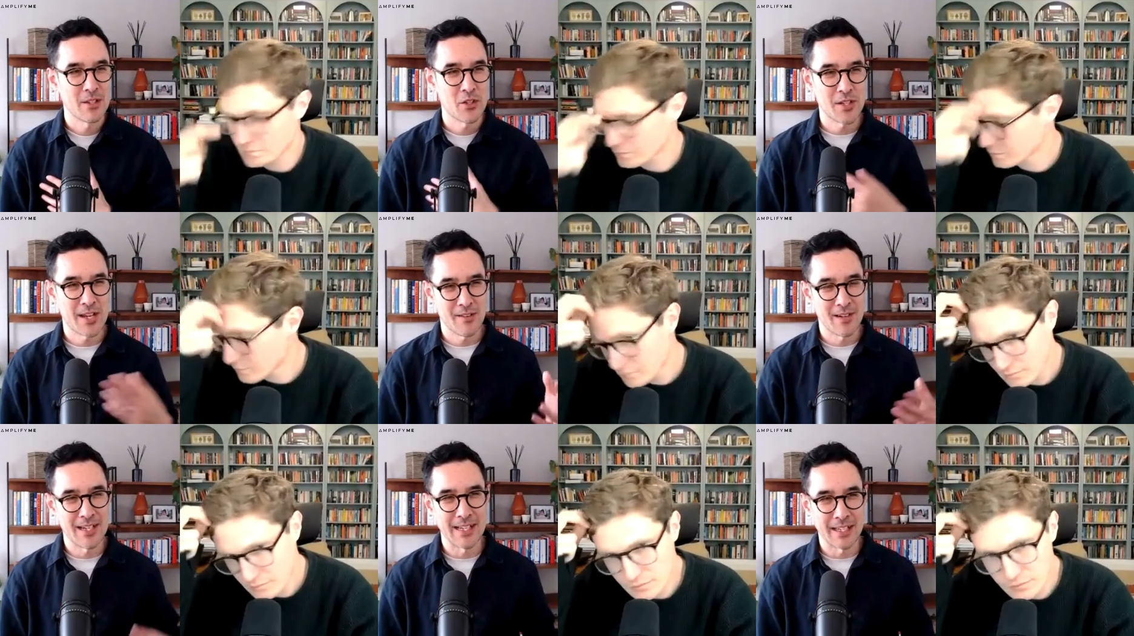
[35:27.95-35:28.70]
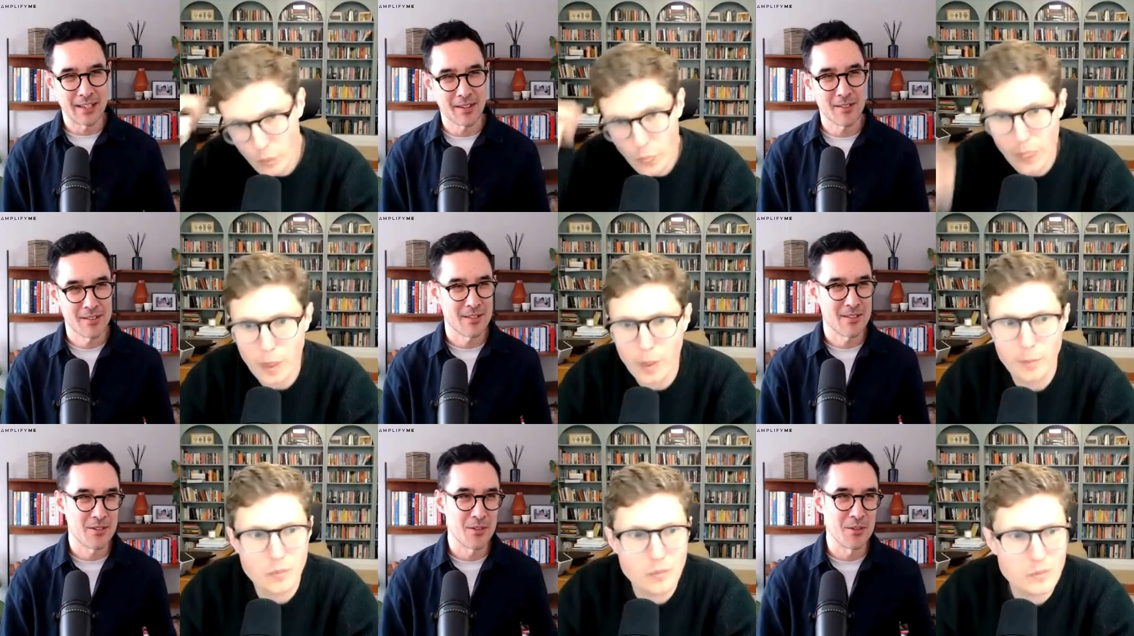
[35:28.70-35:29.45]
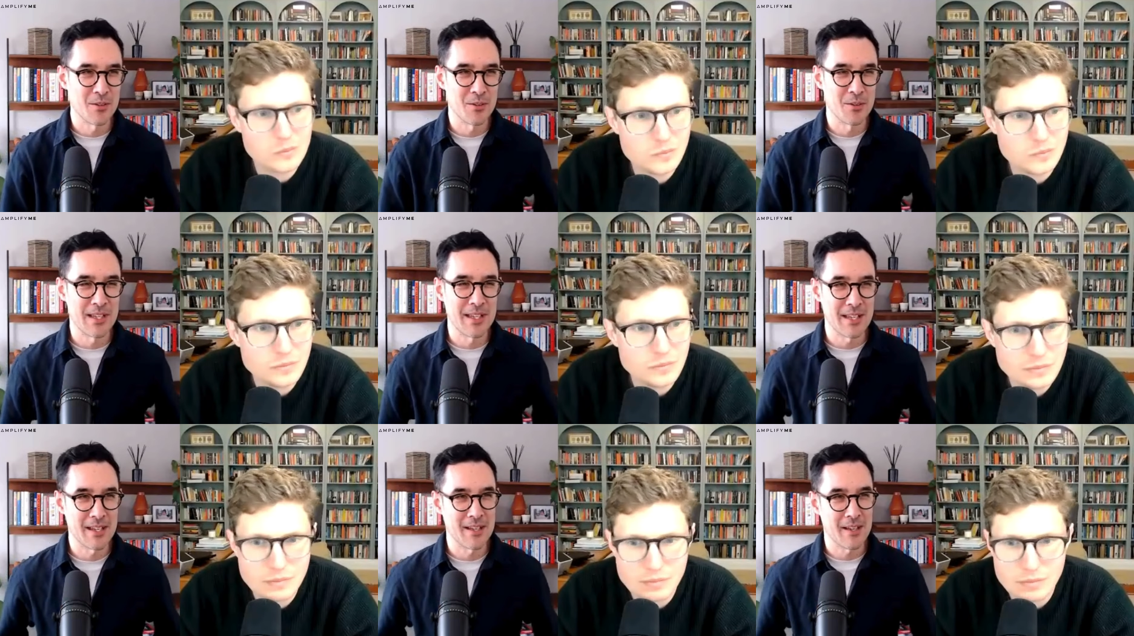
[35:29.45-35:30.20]
Speaker 1: share a link to
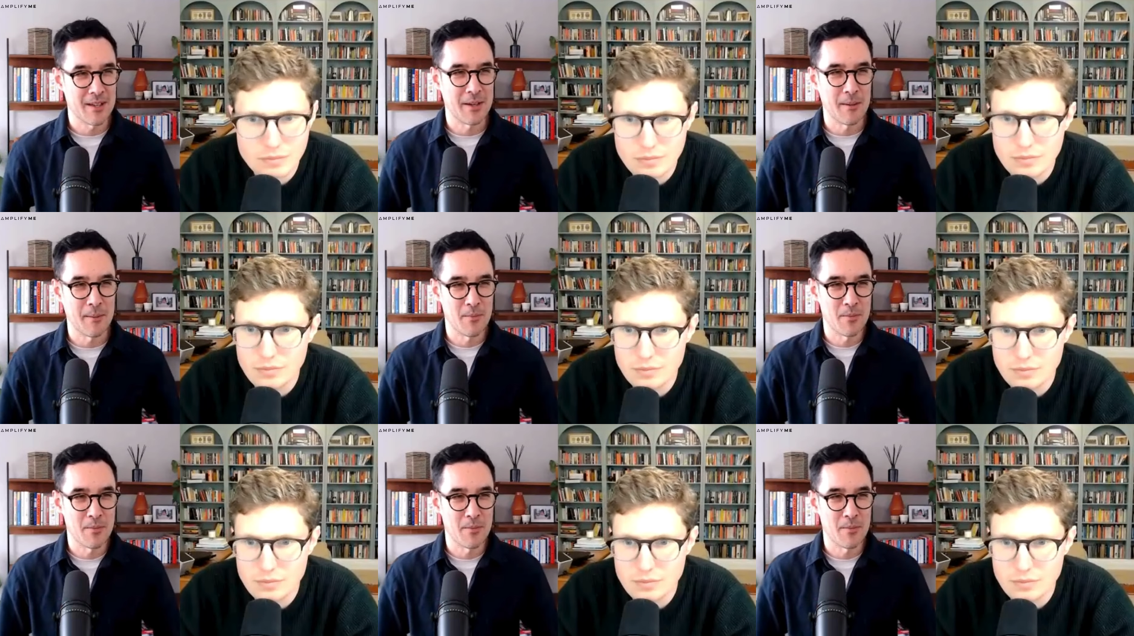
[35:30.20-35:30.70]
the um,